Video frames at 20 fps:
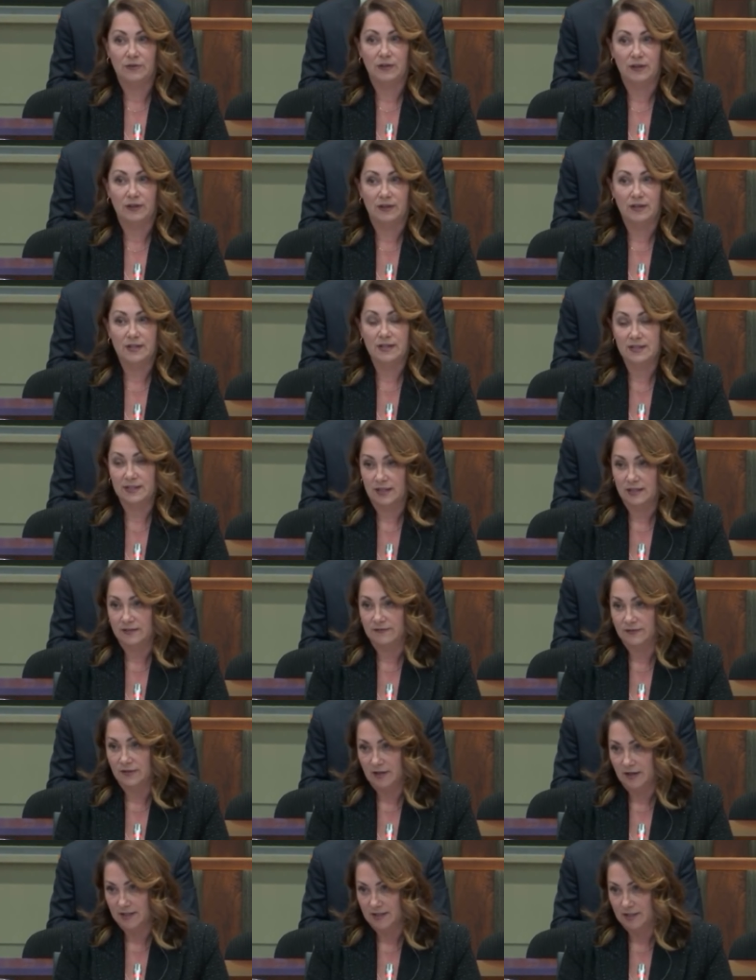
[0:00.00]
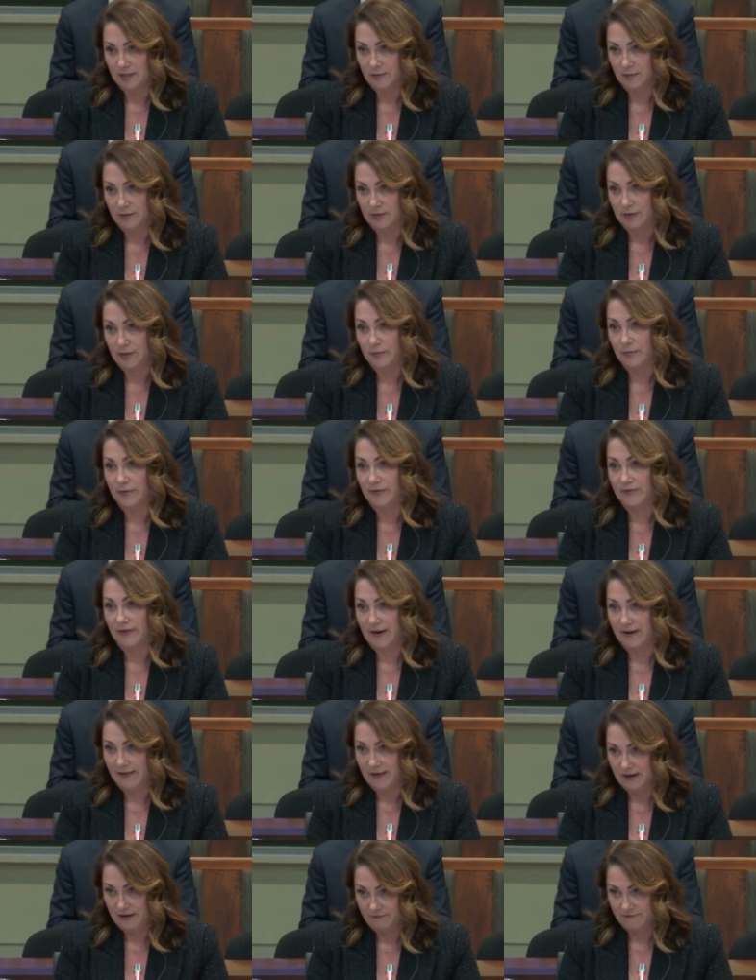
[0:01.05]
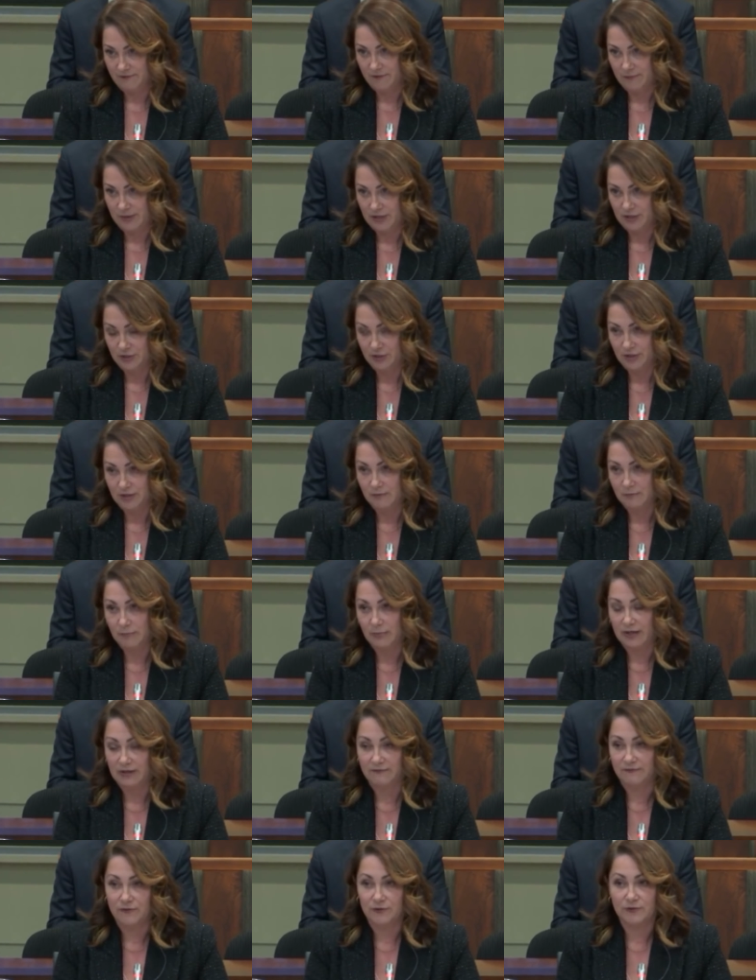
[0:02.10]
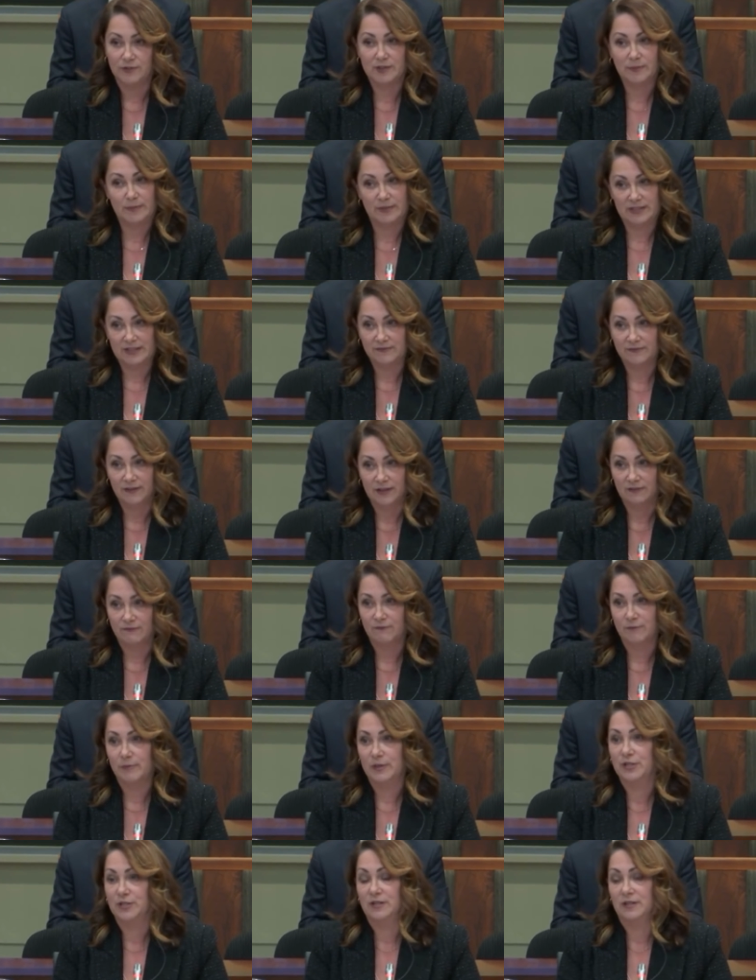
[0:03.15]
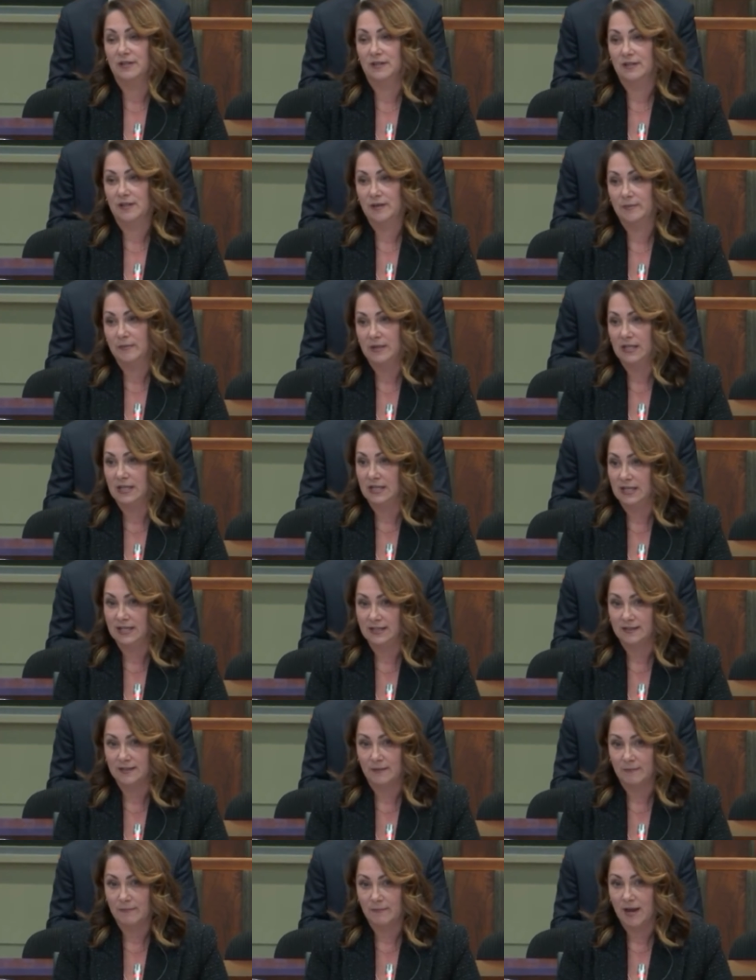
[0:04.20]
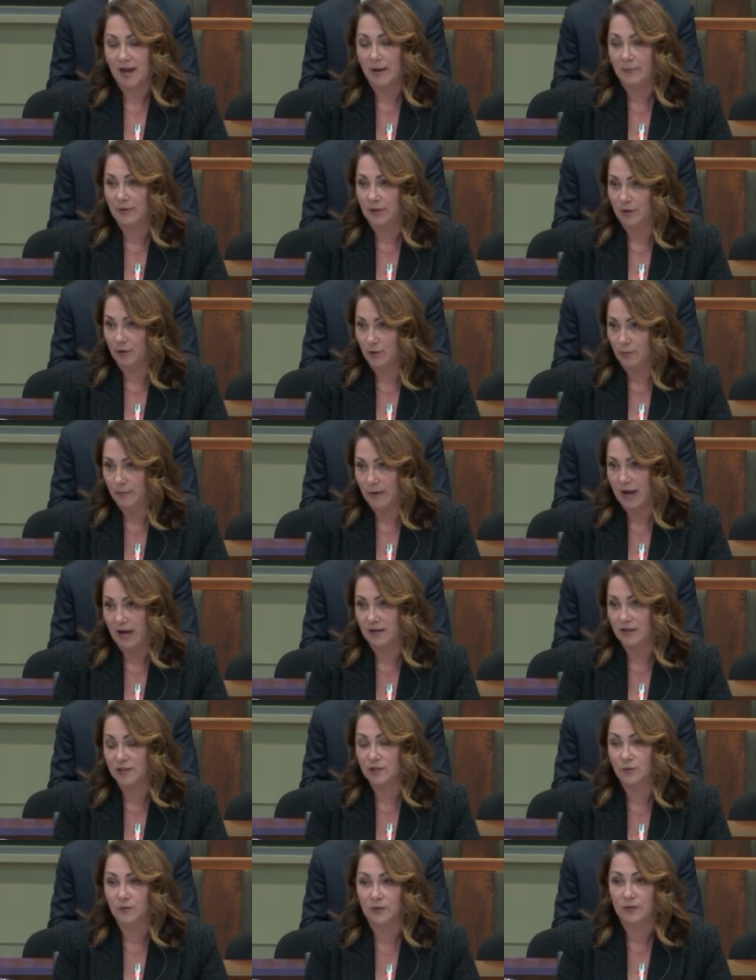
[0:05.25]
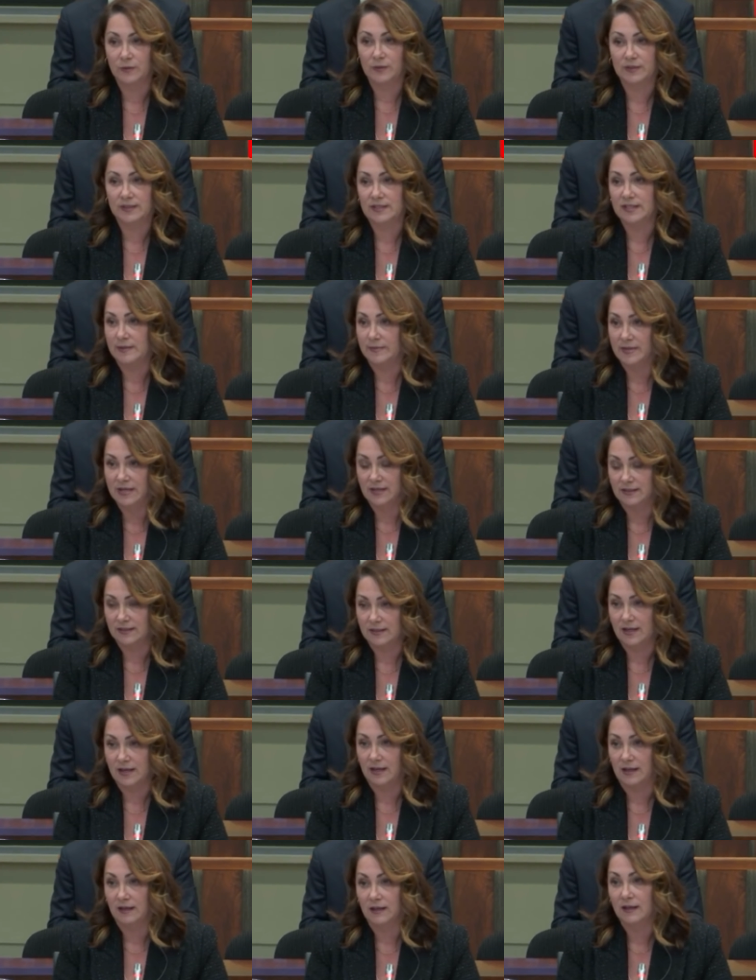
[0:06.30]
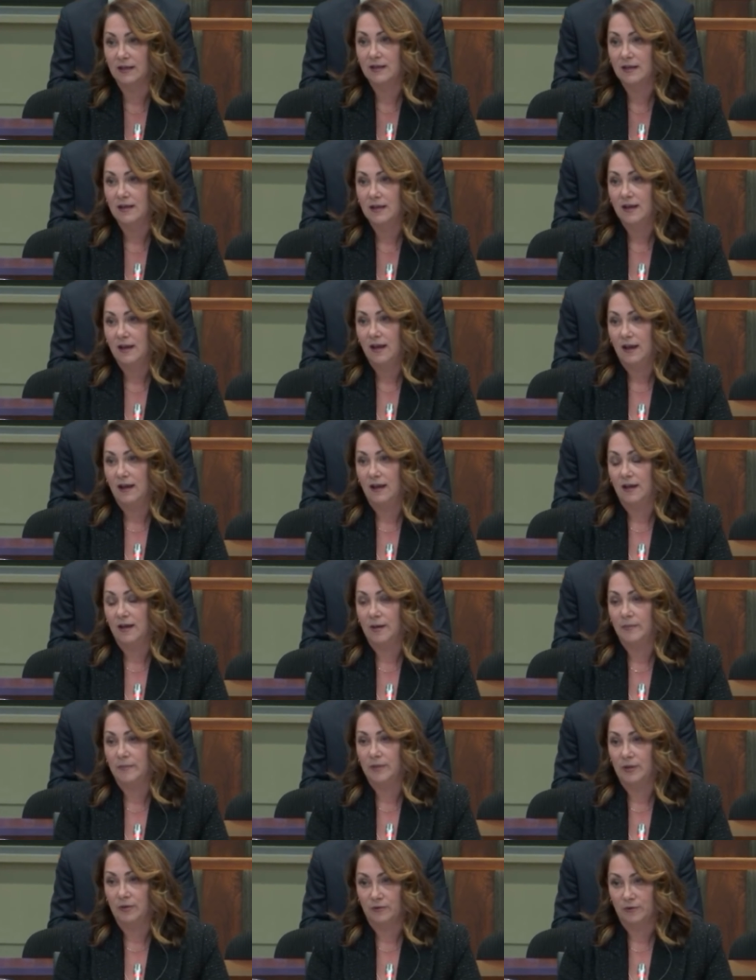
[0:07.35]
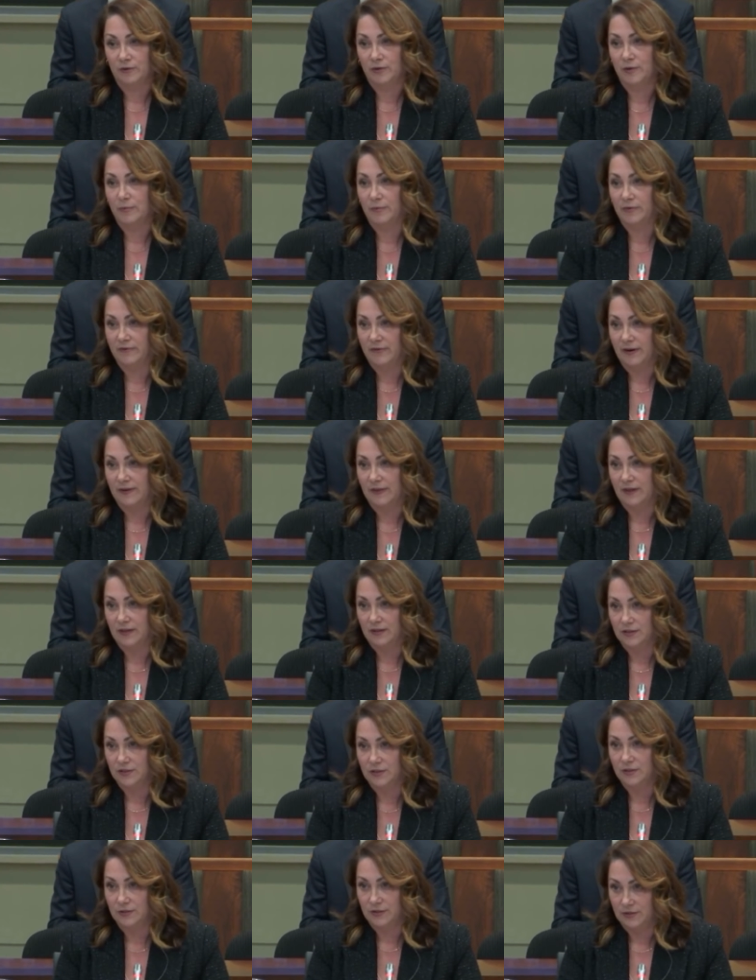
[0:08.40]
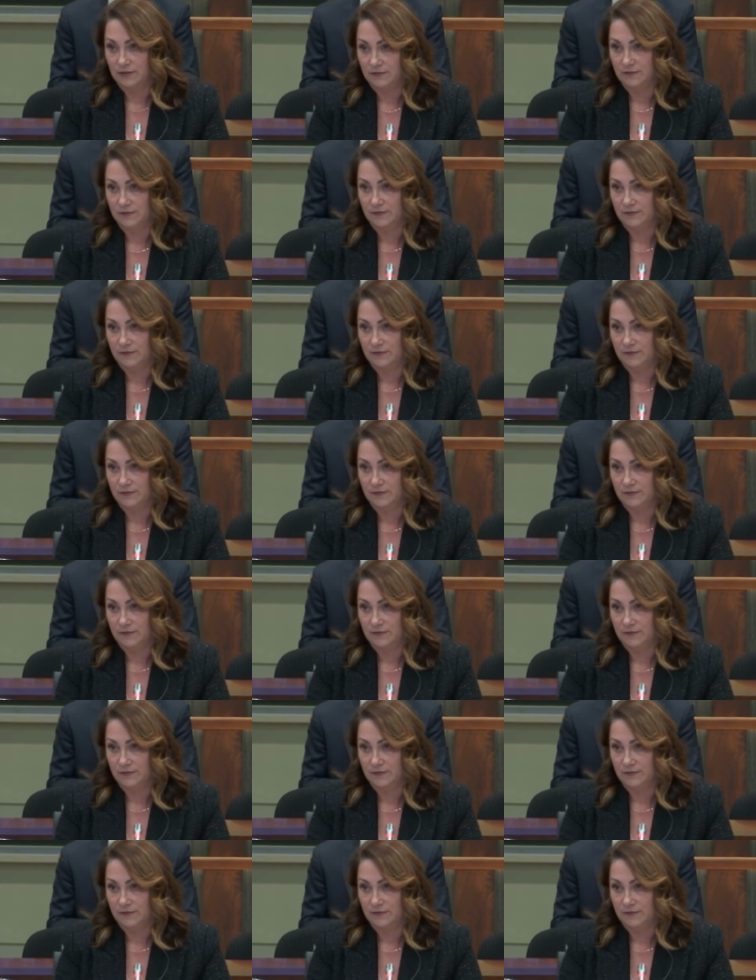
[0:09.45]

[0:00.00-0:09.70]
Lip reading: the consent of the customer to provide that information. But if there's specific information that the committee needs, I'm happy to go back to work with CBSA in order to provide that to you.